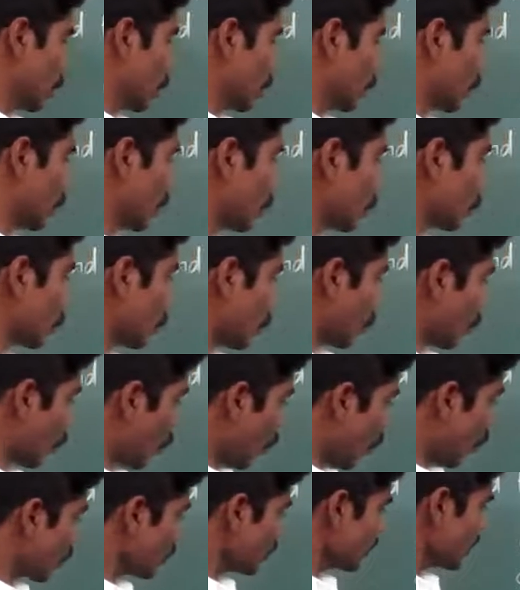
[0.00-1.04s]
Now to
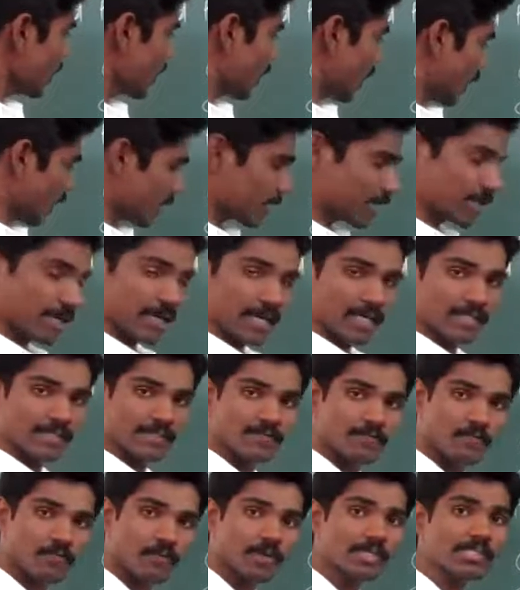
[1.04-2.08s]
code the letters,
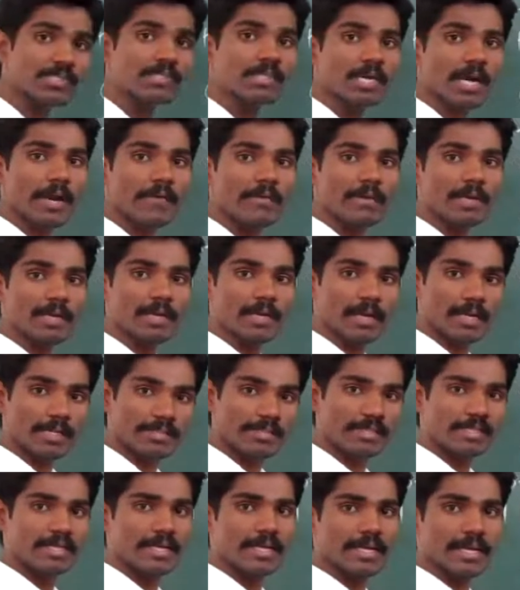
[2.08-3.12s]
first I will
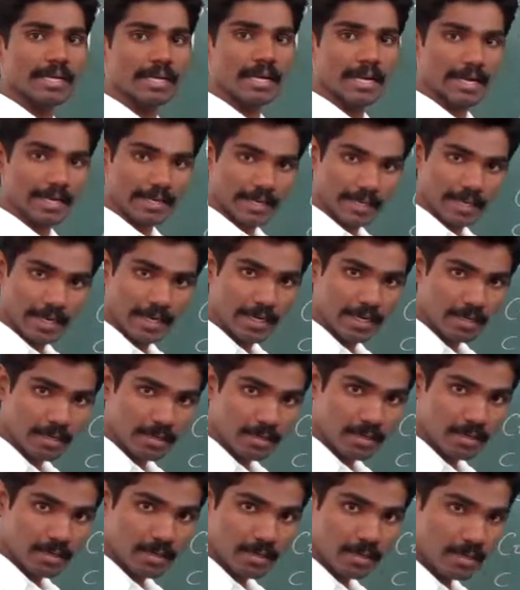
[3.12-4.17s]
consider a letter
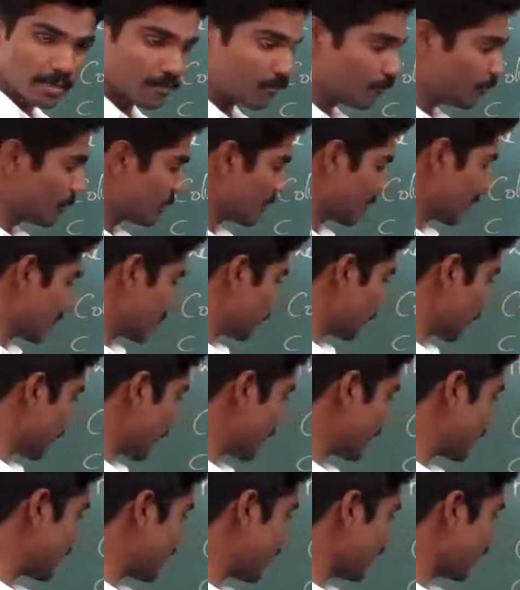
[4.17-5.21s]
which is
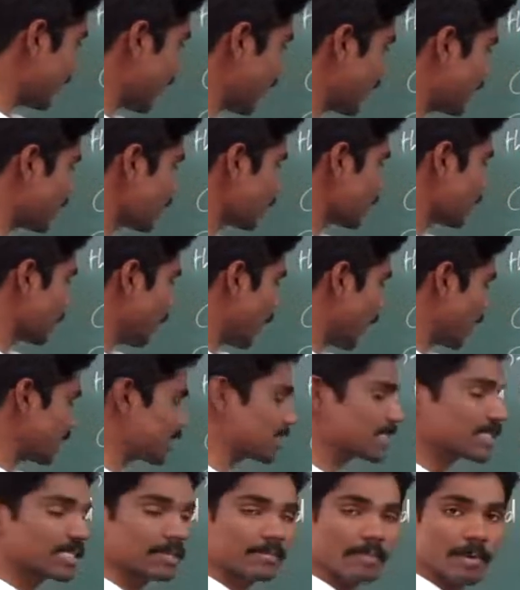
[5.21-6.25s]
present at
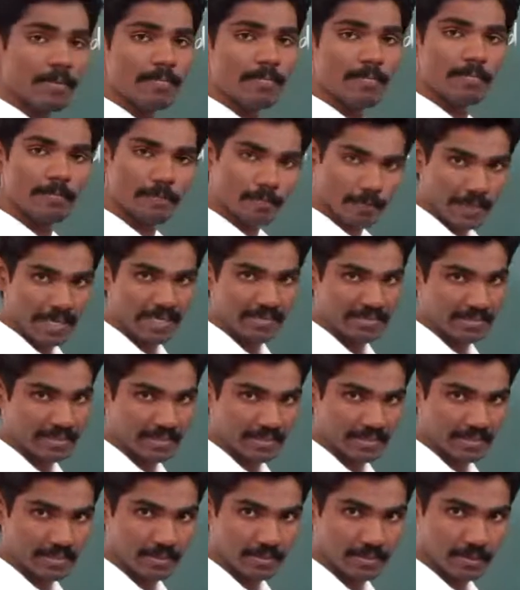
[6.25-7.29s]
maximum
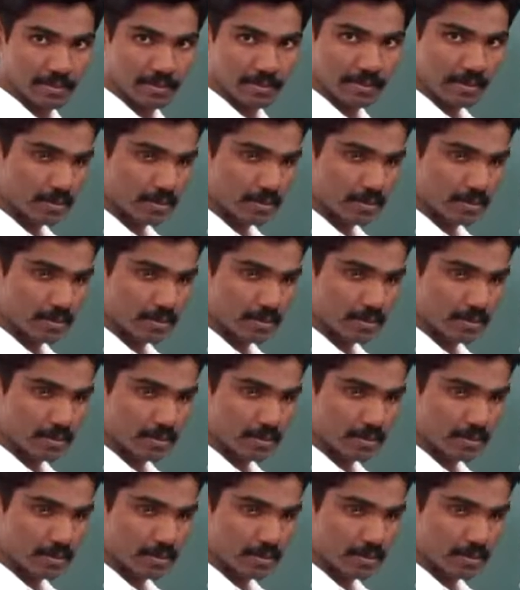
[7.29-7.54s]
places.